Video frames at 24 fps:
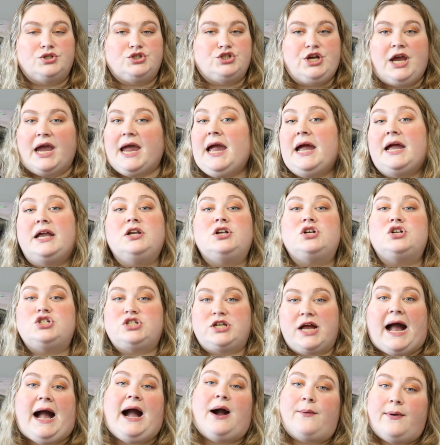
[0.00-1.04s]

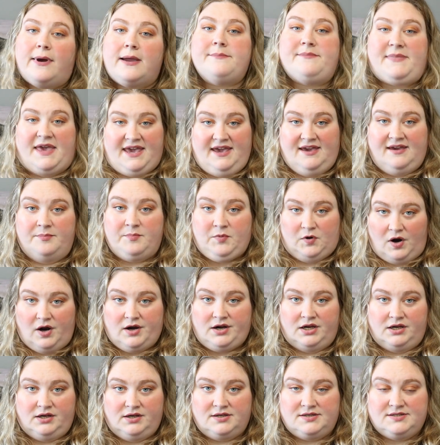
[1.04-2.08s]
changed how I make
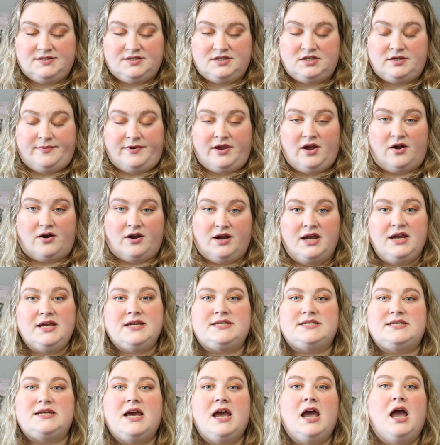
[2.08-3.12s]
products, to be
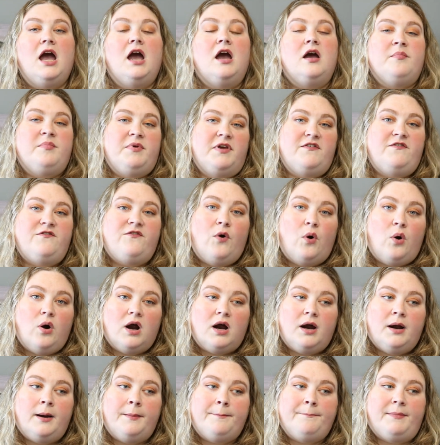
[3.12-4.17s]
honest.
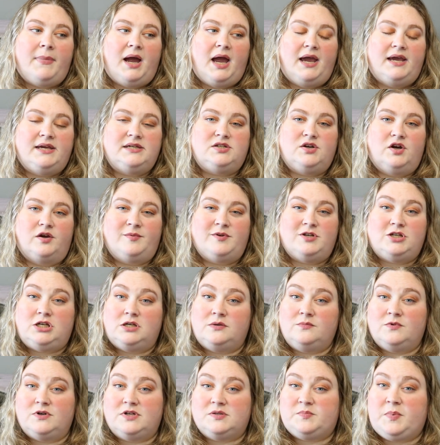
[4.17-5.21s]
Before, my sewing
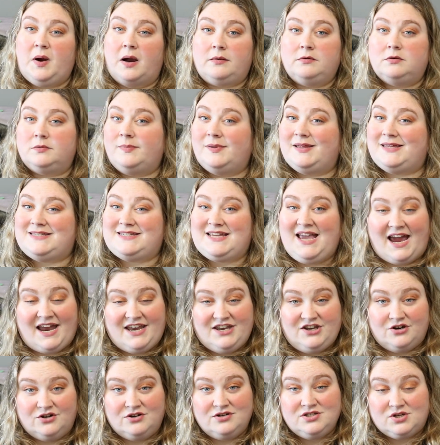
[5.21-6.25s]
machine was probably
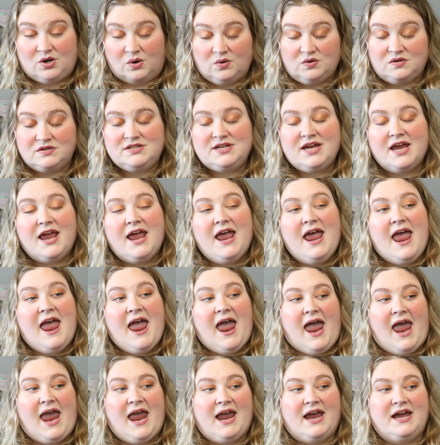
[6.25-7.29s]
10 years old,
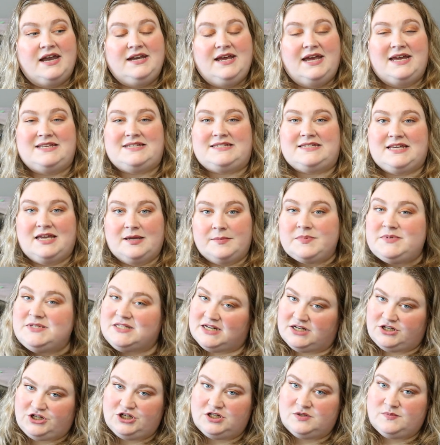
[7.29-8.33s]
and it skipped
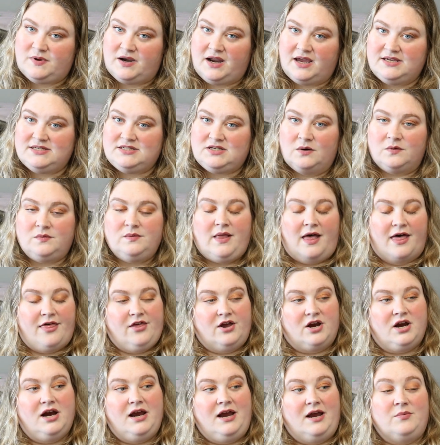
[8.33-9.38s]
stitches when I sewed
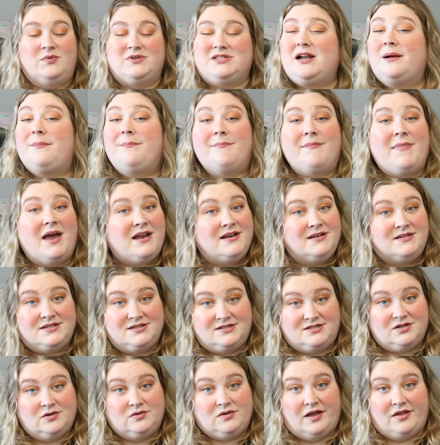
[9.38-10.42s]
leather. It was not meant
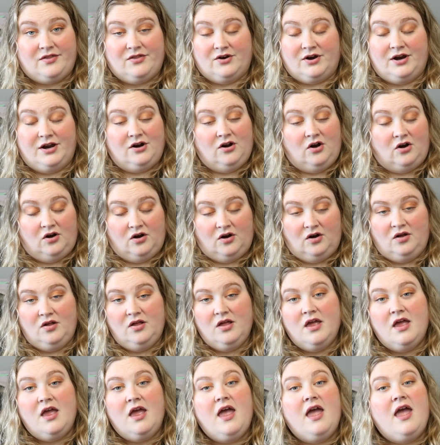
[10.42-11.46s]
to sew leather at
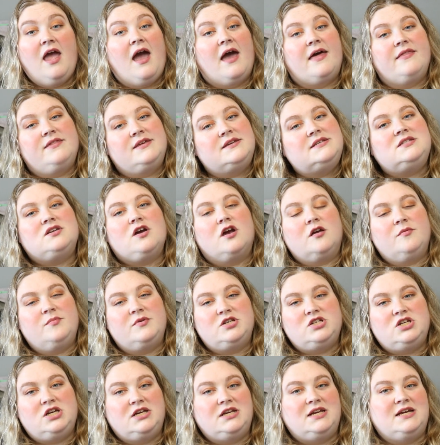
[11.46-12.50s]
all. And this sewing
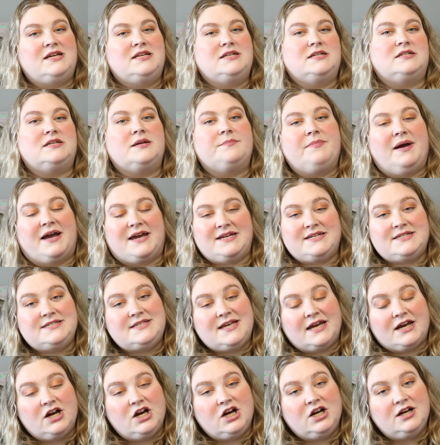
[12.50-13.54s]
machine is by
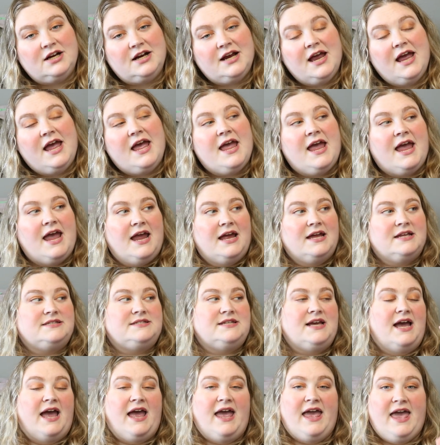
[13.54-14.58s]
Singer.
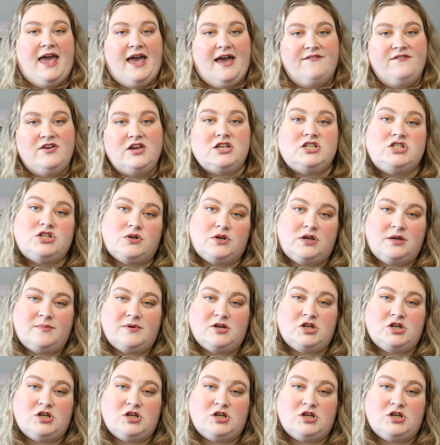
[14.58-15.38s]
It's a heavy duty